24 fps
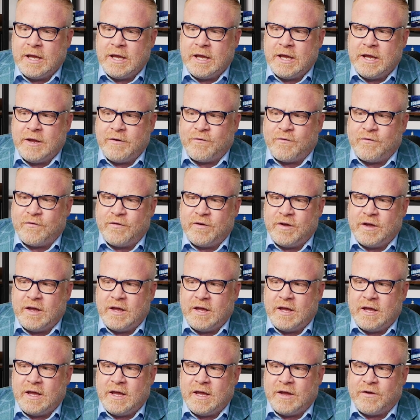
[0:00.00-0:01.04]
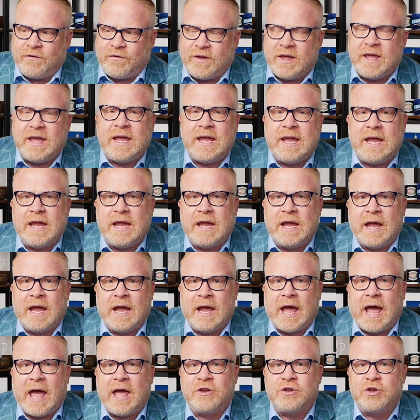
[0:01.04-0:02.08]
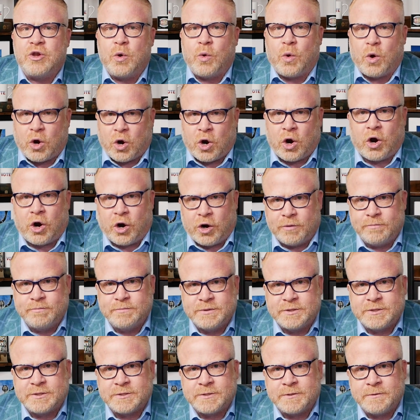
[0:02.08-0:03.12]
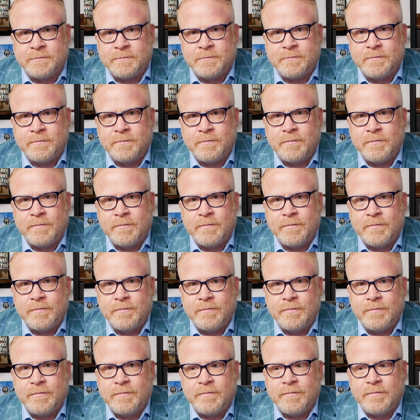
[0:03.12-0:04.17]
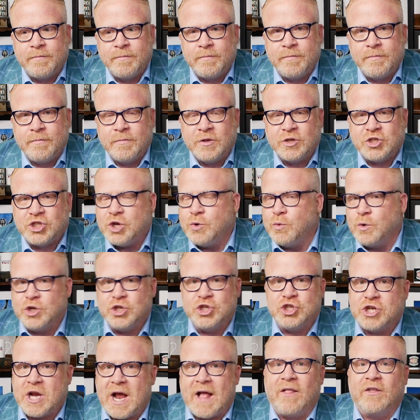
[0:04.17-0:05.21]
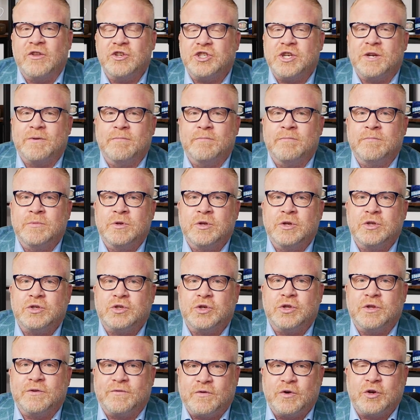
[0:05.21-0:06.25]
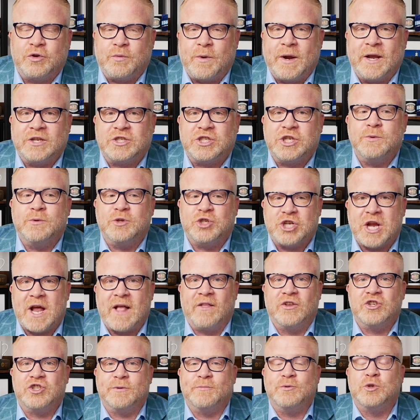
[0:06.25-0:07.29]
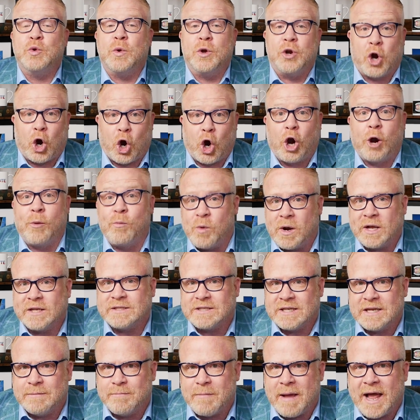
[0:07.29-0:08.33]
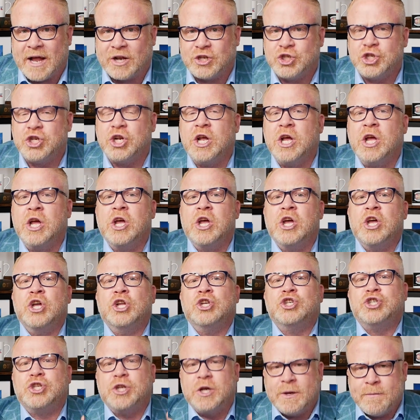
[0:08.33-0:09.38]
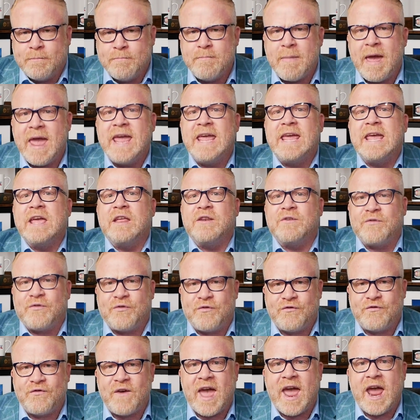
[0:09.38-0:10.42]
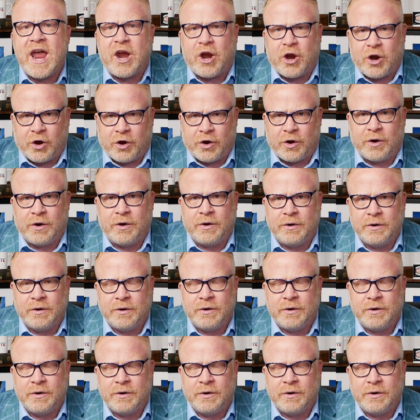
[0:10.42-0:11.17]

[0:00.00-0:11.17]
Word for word: if he had no arms, she wouldn't challenge him to the foot race. She would challenge him to an arm wrestling match to make it fair.